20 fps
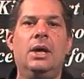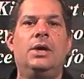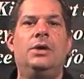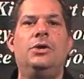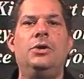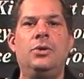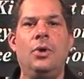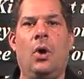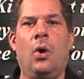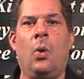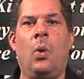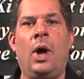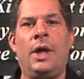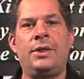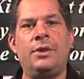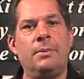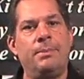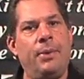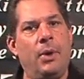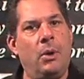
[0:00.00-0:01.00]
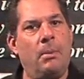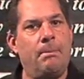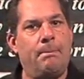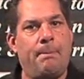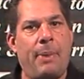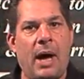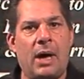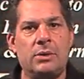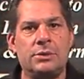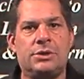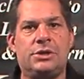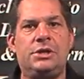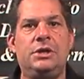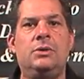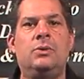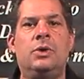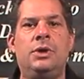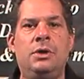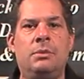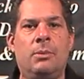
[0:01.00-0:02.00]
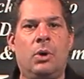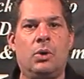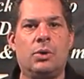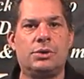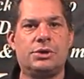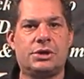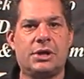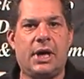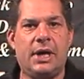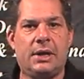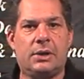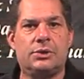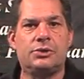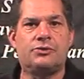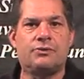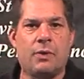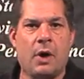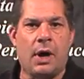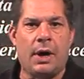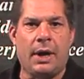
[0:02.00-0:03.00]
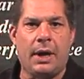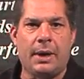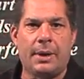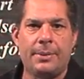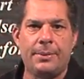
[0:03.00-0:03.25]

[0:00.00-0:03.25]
You don't want the bulb bouncing when the motorcycle's running.